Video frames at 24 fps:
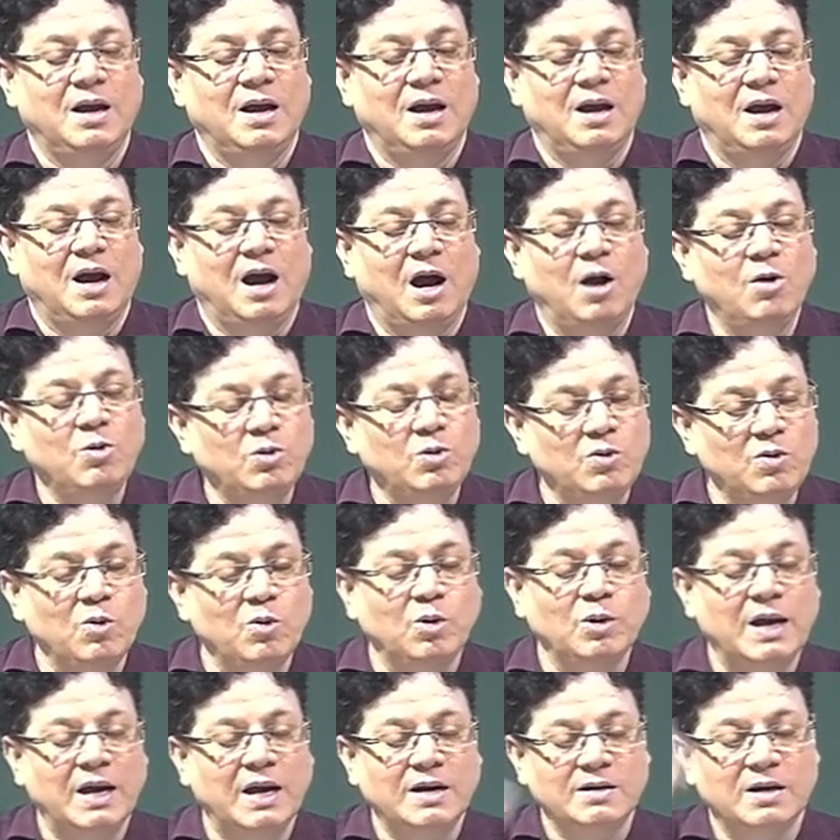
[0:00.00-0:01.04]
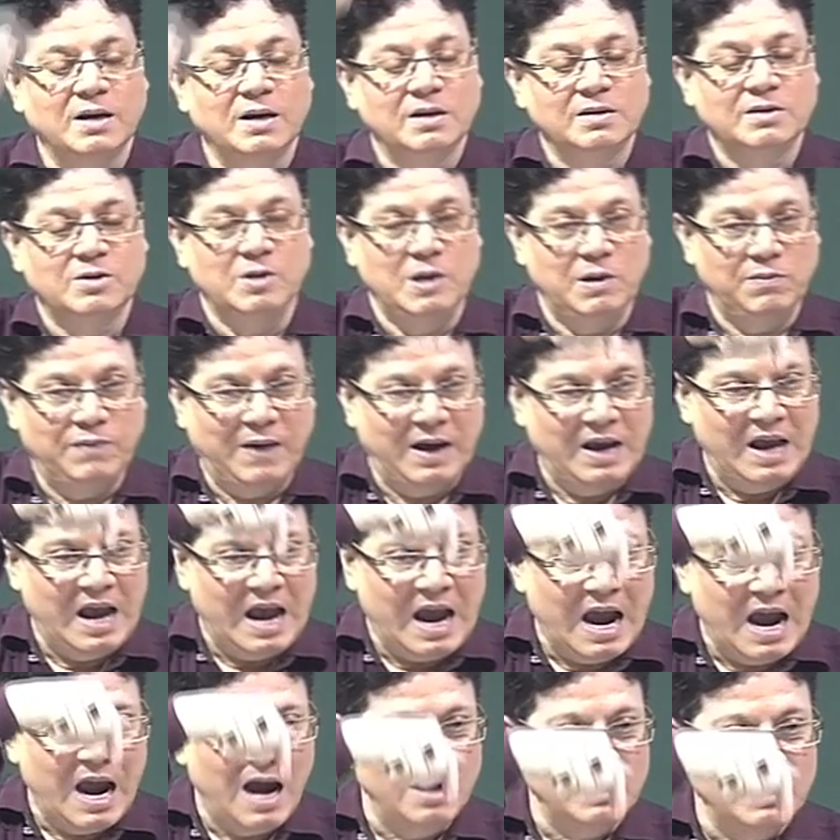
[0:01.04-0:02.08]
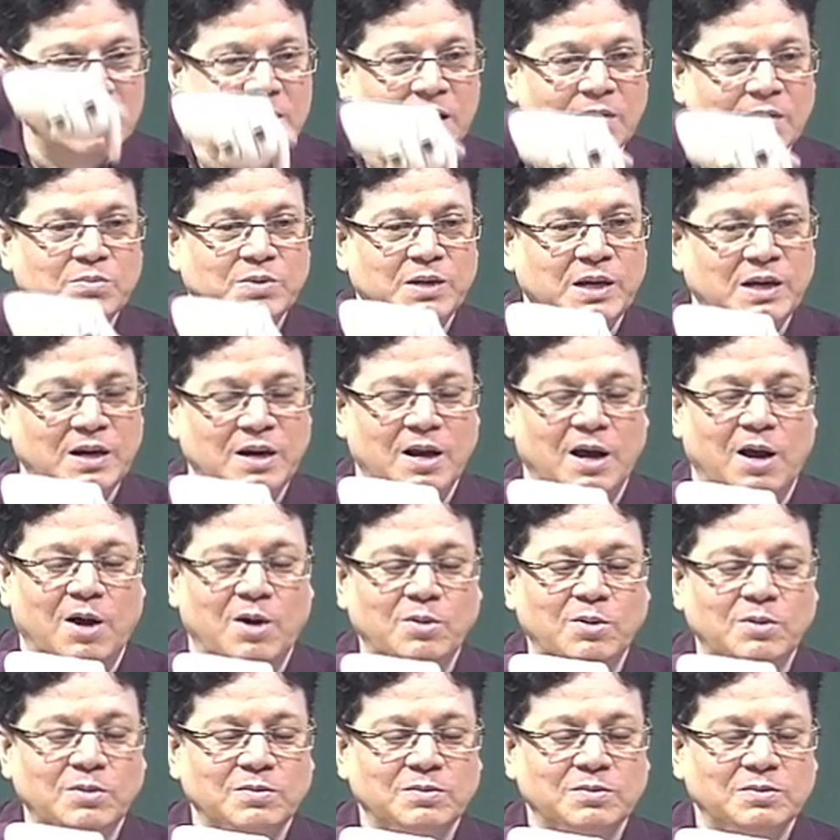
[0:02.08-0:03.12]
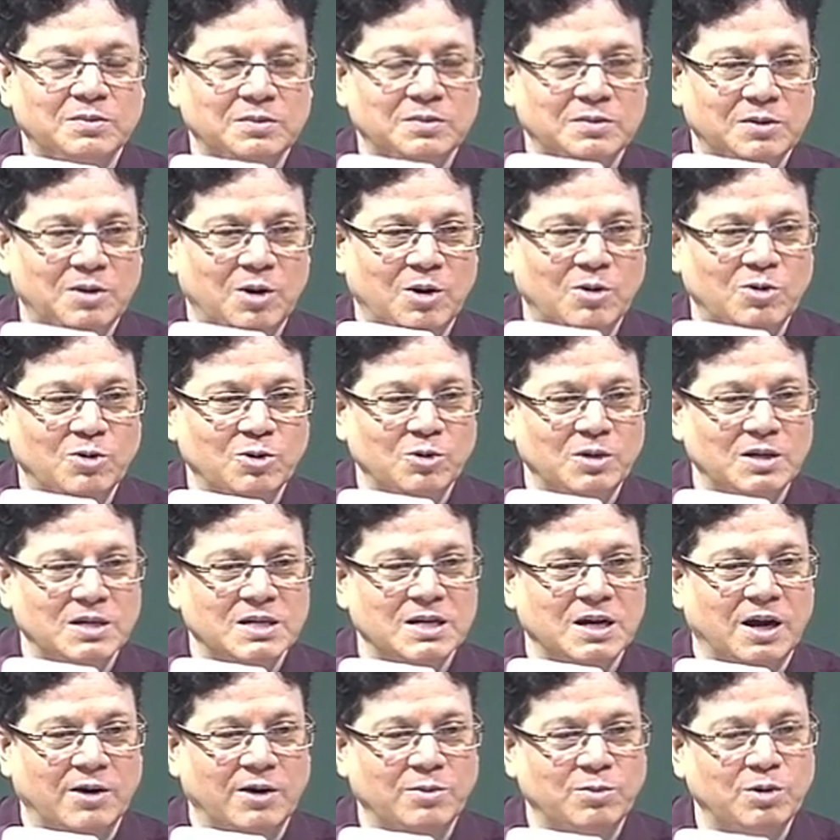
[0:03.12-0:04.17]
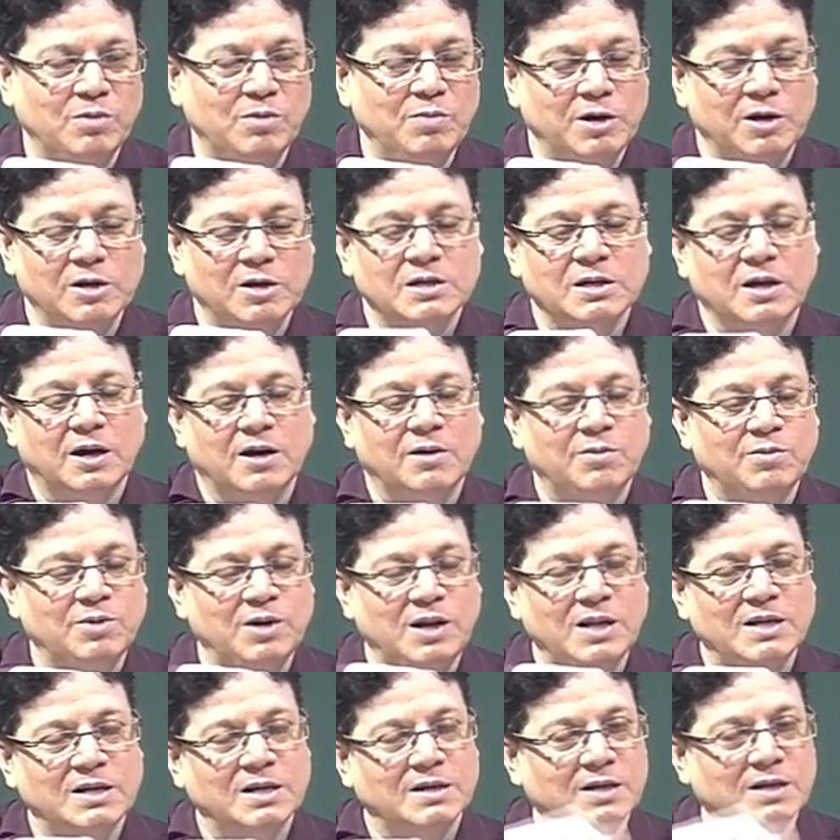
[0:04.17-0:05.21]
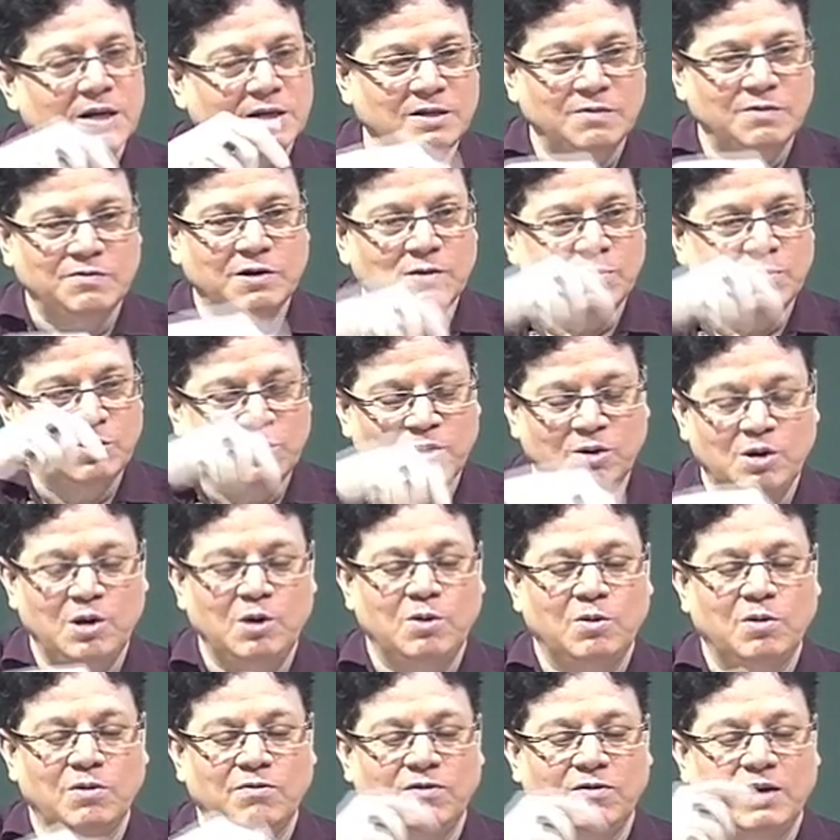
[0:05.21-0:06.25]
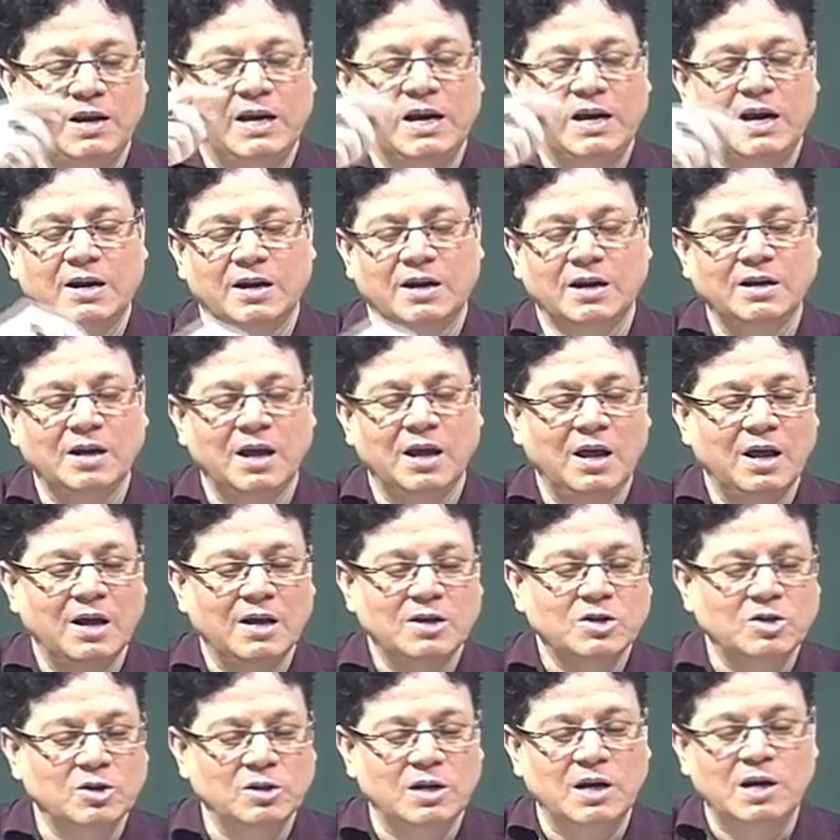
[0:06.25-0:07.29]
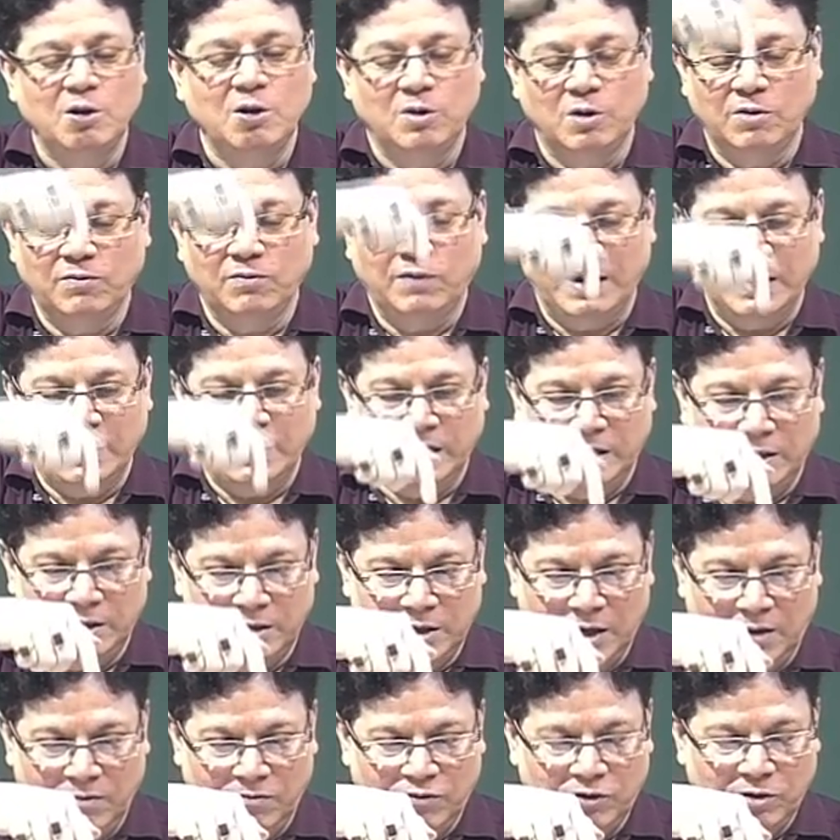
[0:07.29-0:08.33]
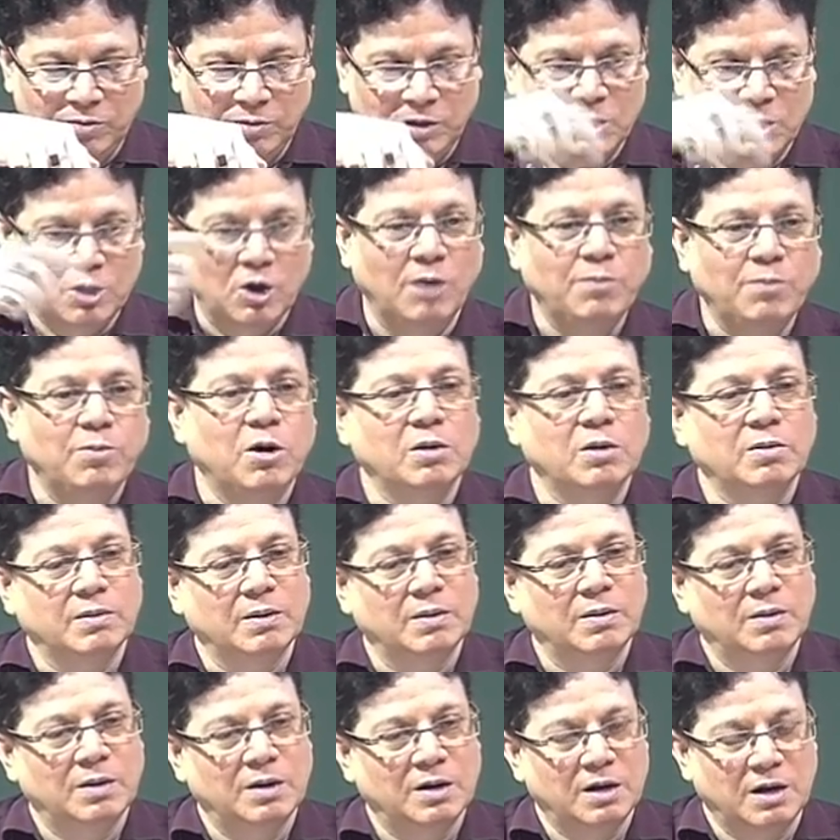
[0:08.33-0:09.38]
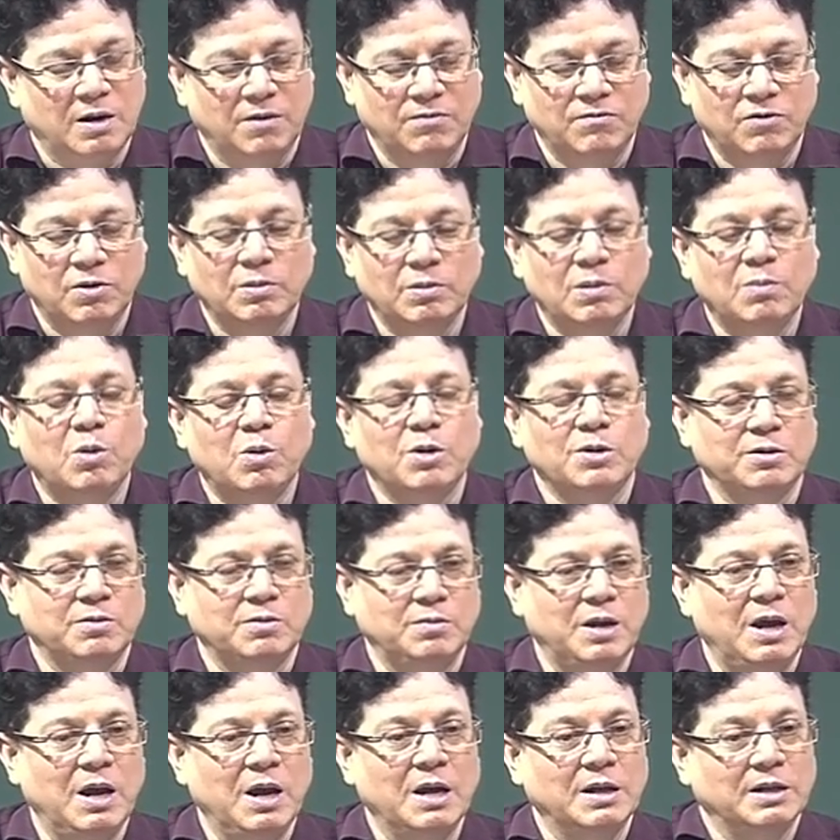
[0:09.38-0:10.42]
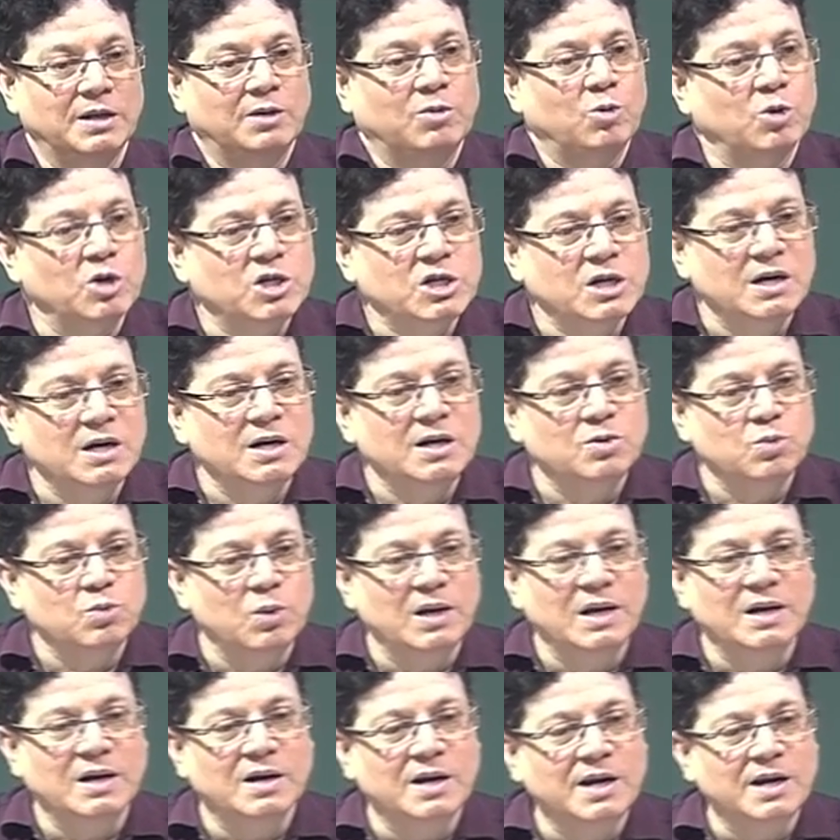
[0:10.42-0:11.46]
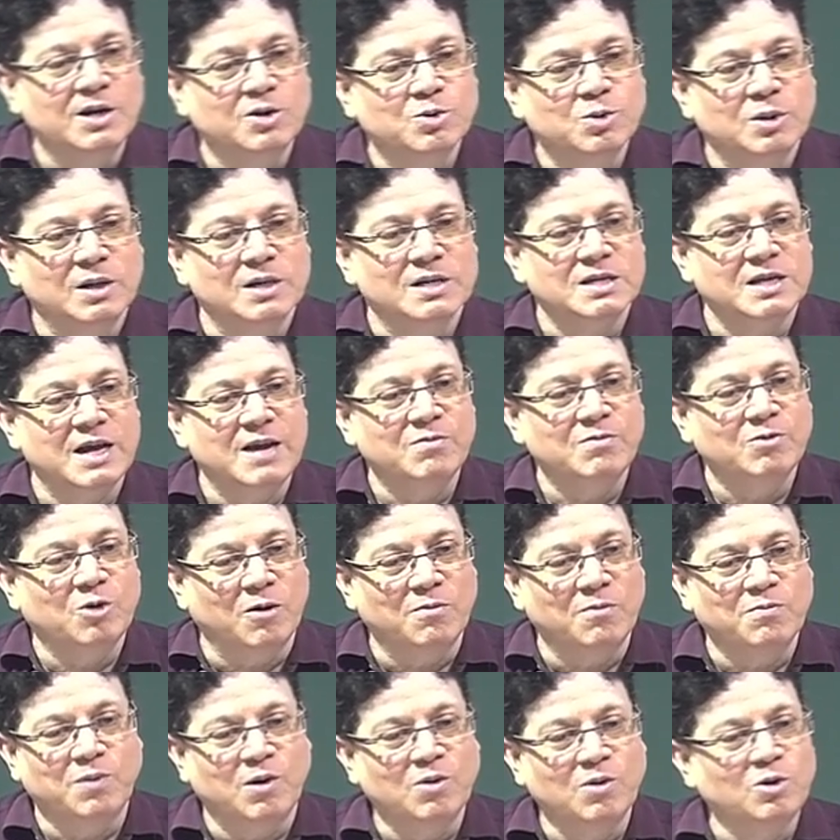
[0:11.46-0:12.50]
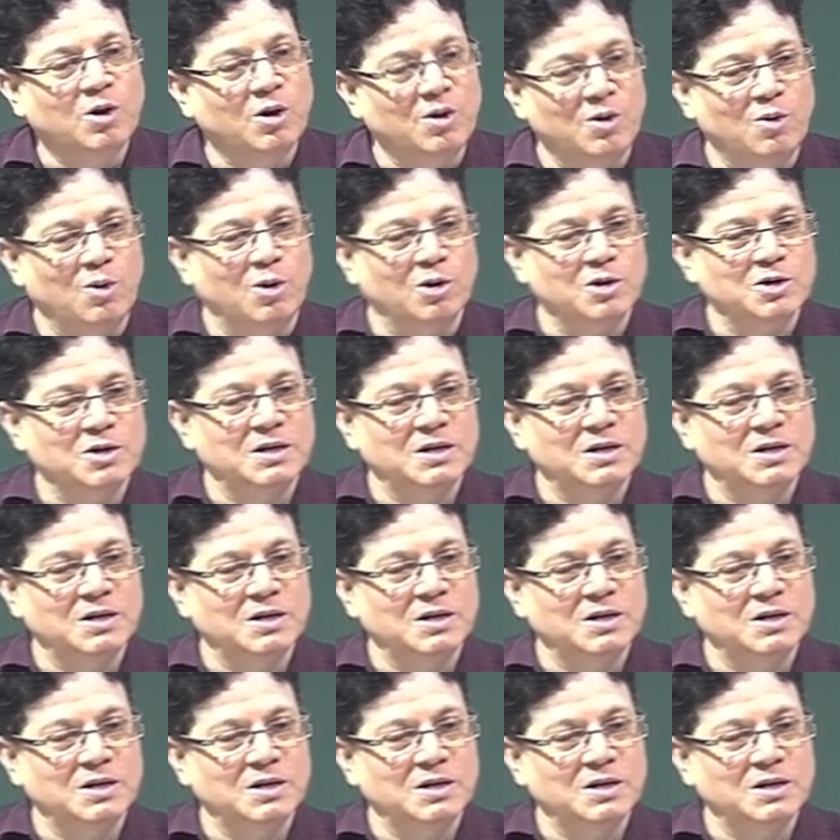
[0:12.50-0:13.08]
How do you know that? So, if I add something now onto this carbon, because carbonyls are susceptible to nucleophilic attack. So, the nucleophile can come from the top or come from the bottom. The question is, will it lead to the same compound or not?